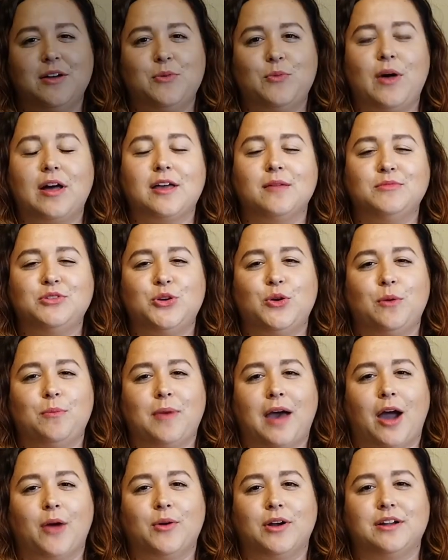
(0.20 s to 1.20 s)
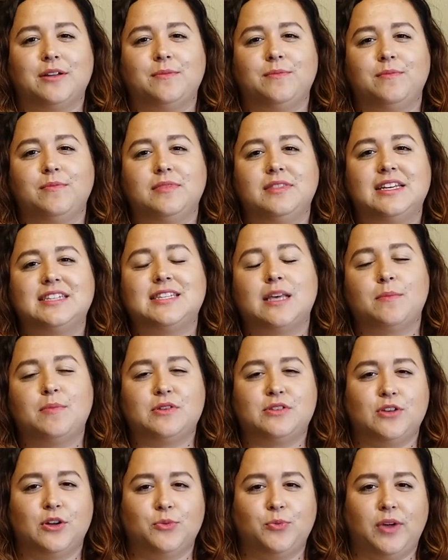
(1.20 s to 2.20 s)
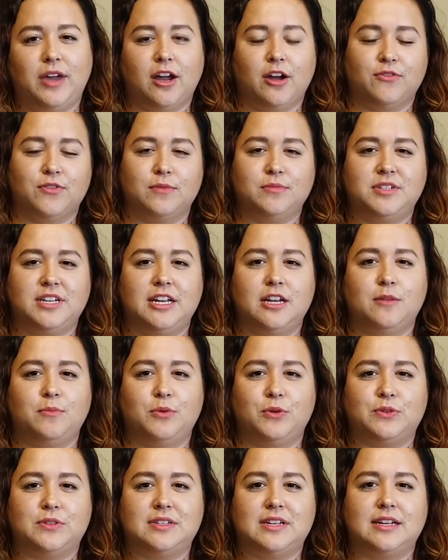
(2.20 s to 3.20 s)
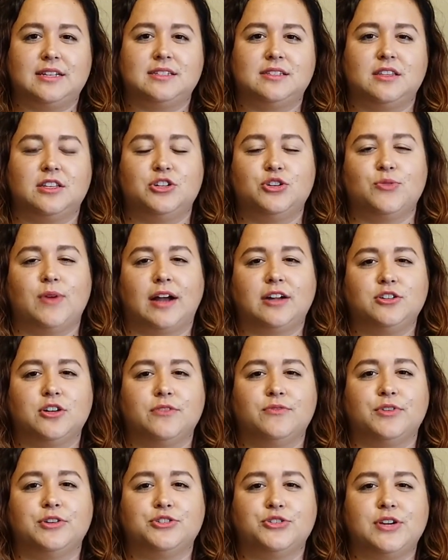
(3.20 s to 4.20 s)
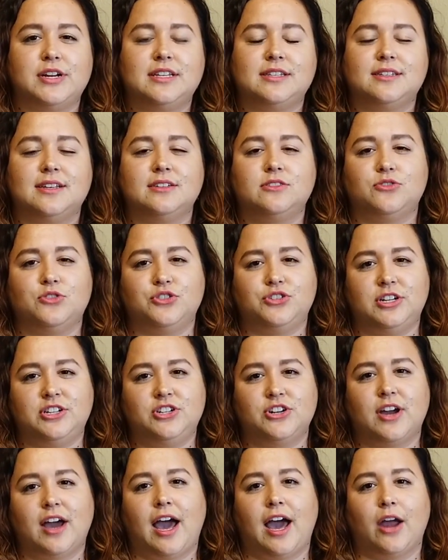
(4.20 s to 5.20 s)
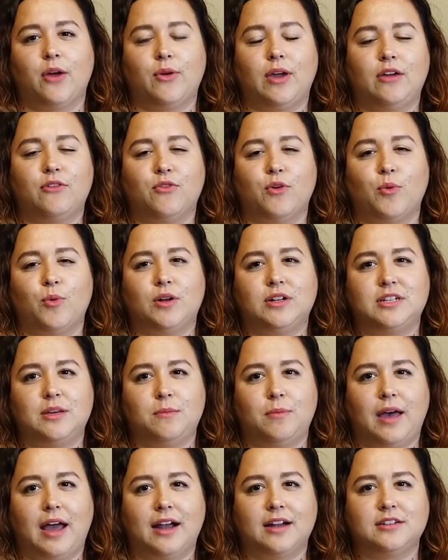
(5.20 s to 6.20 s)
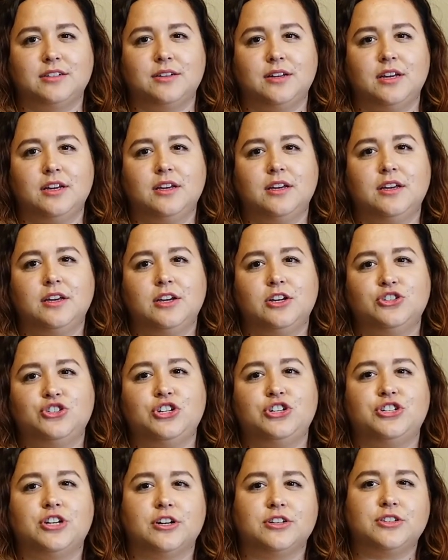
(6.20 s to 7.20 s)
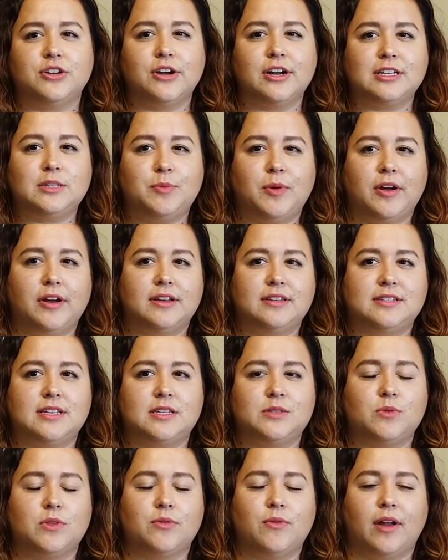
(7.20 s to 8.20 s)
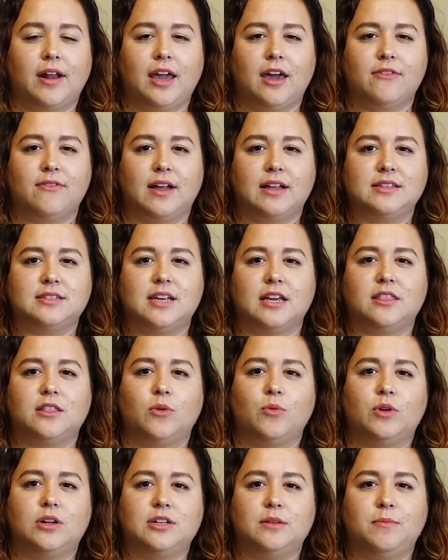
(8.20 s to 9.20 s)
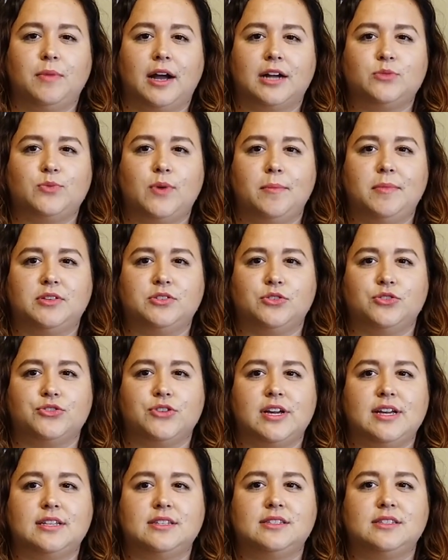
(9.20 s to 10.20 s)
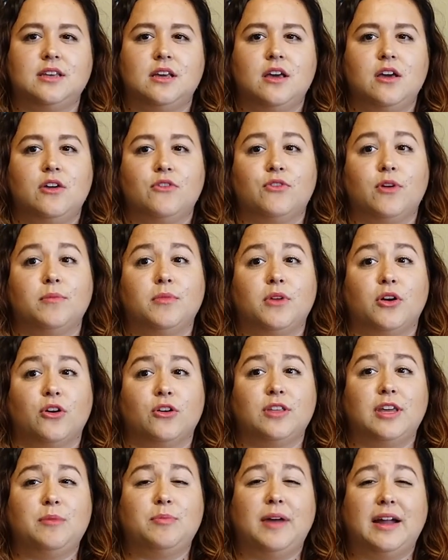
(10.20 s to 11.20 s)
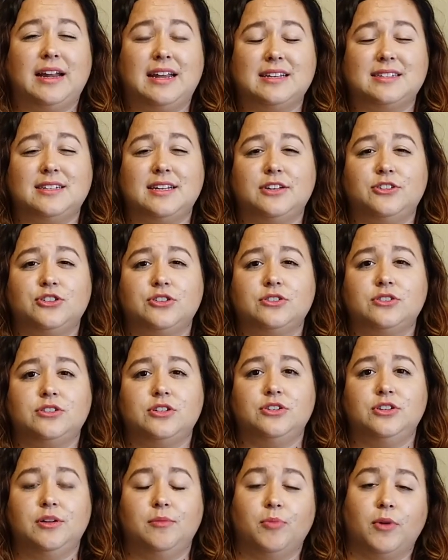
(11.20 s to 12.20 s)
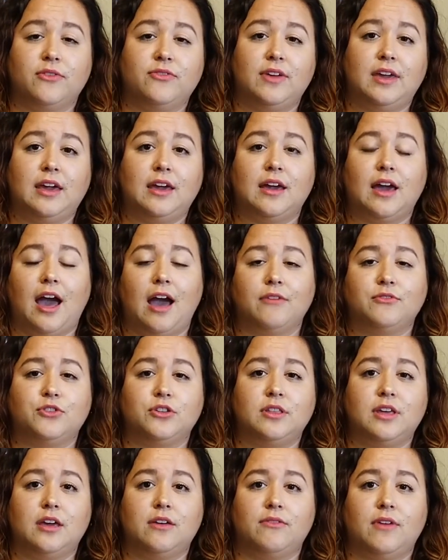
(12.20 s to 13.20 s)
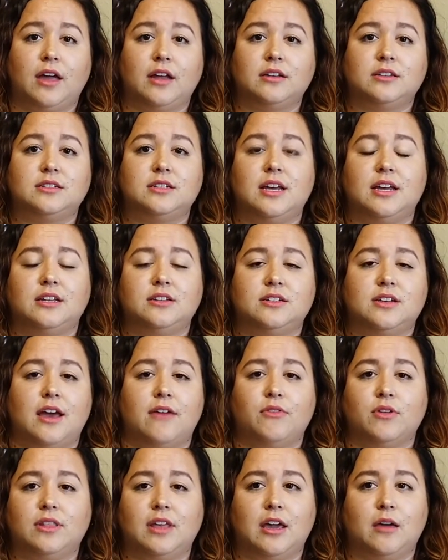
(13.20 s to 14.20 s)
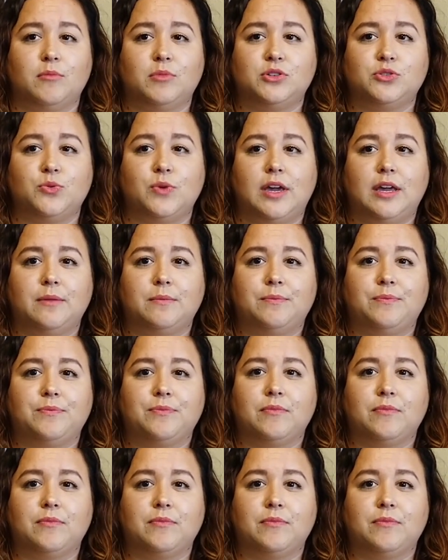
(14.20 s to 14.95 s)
Welcome to Empowered. This episode, we hear from Tina Busenitz, the Director of Retreats and Strategic Hiring for World Impact. She shares her experiences with running events like the World Impact Women's Retreats, from the early planning stages to debriefing after the event and to everything in between.